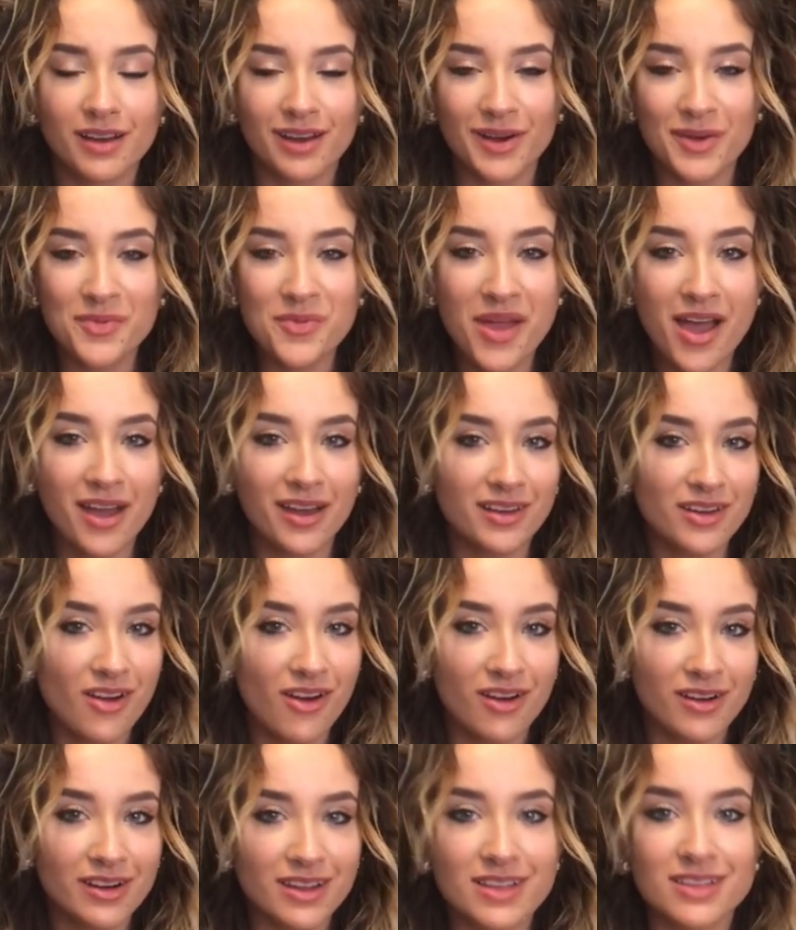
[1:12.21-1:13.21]
I'm not an
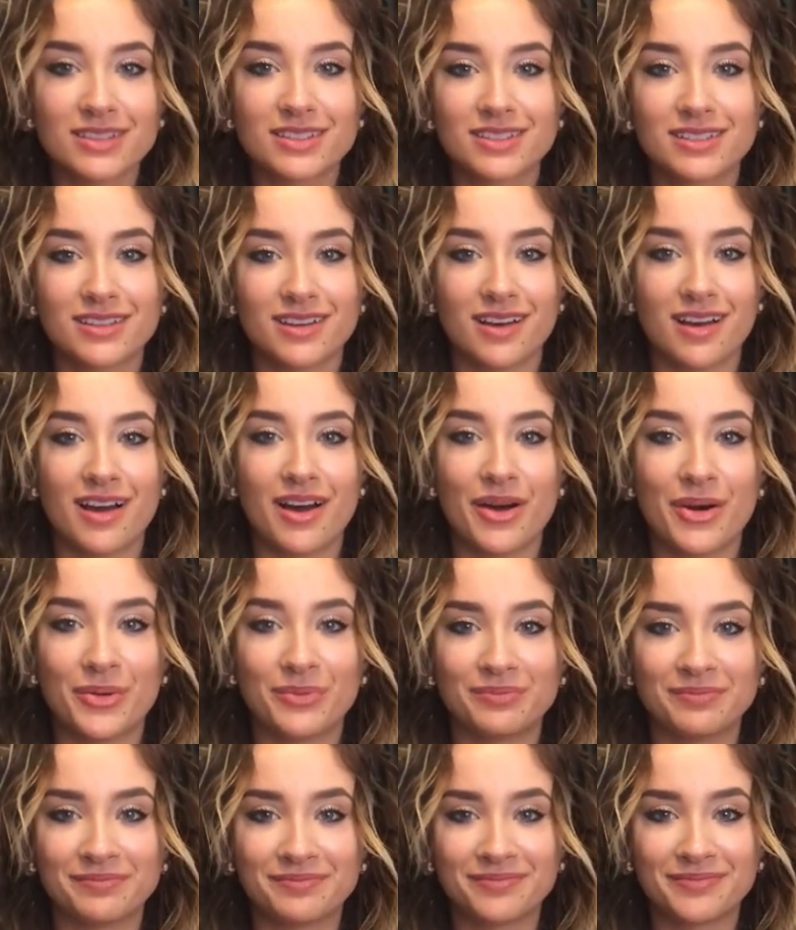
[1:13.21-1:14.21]
artist,
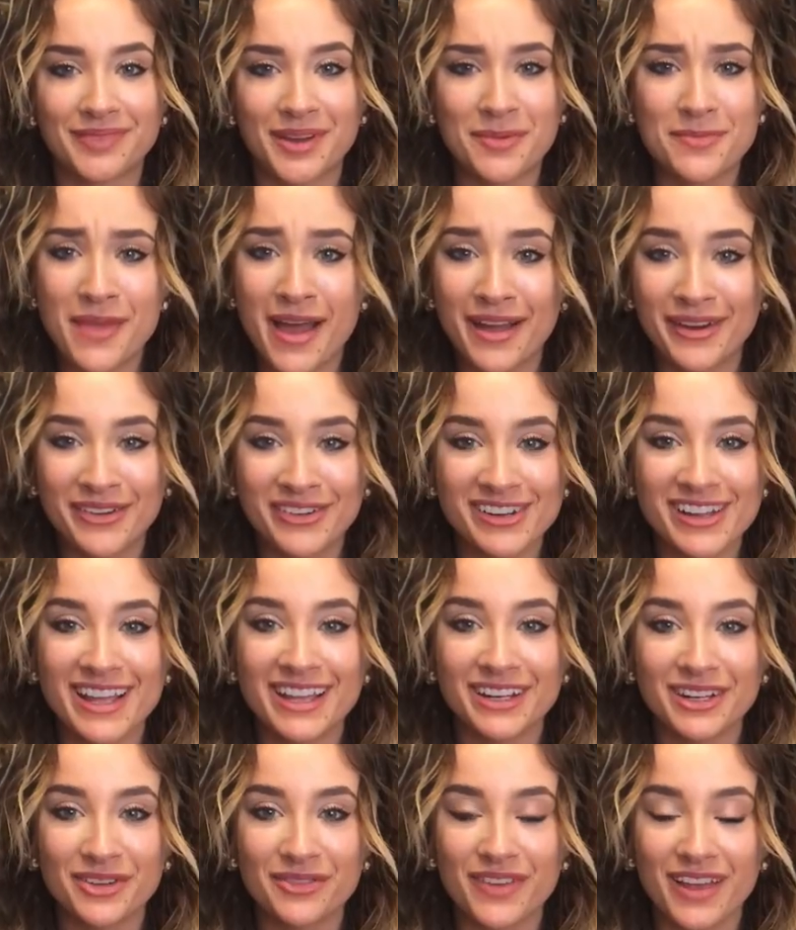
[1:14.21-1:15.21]
I'm not
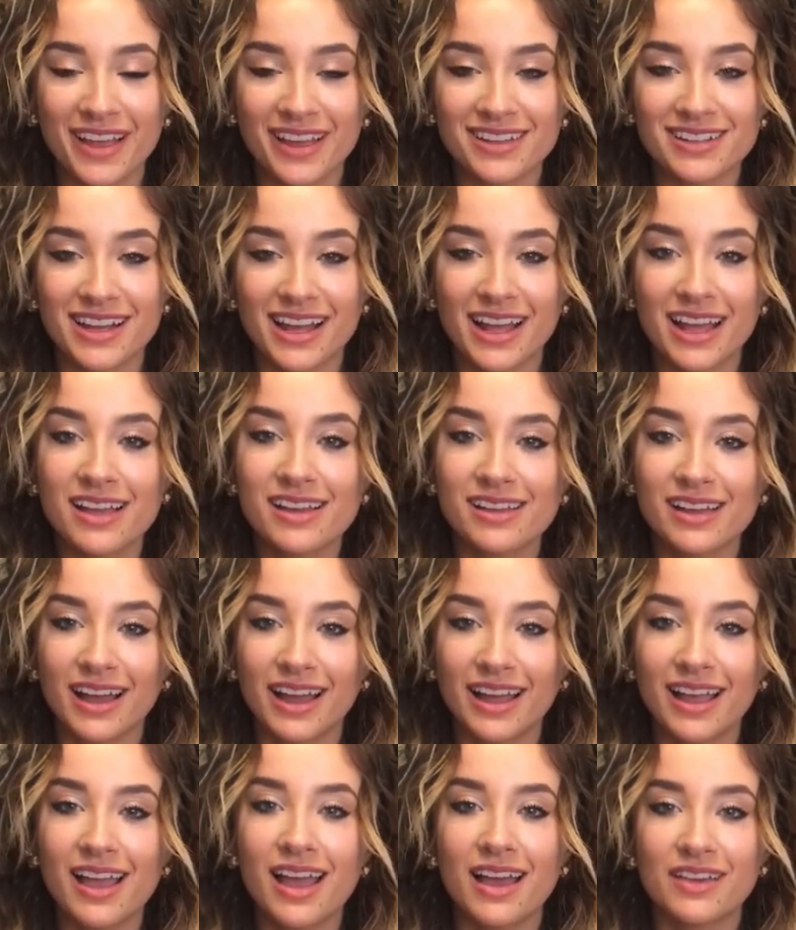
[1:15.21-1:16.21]
creative, and
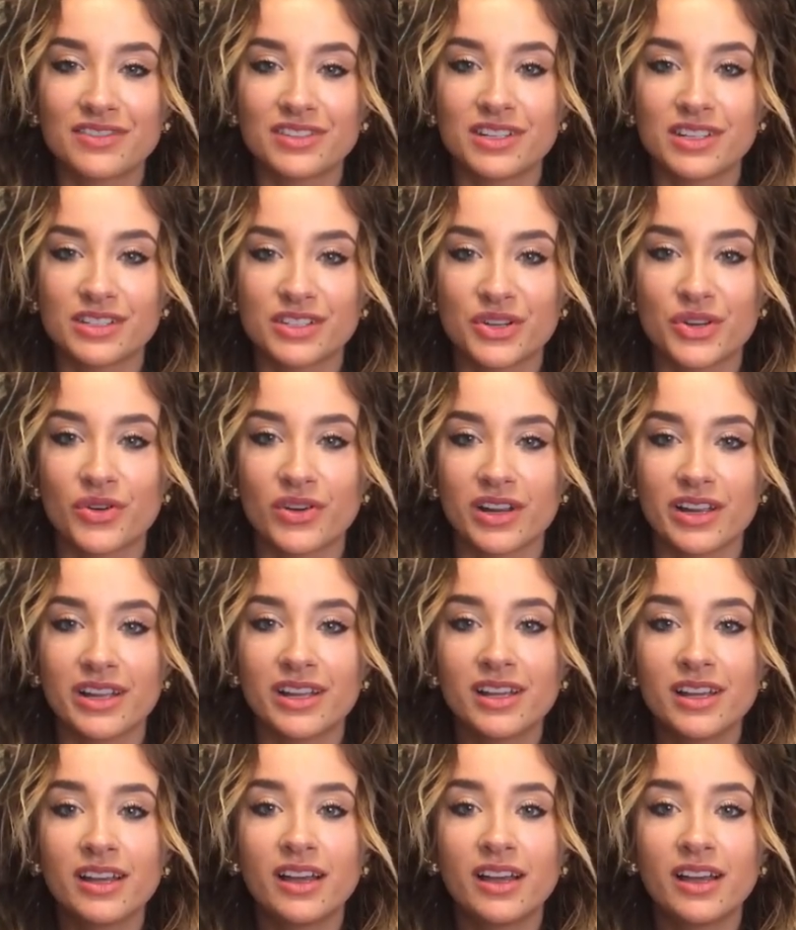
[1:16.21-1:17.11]
I have to disagree.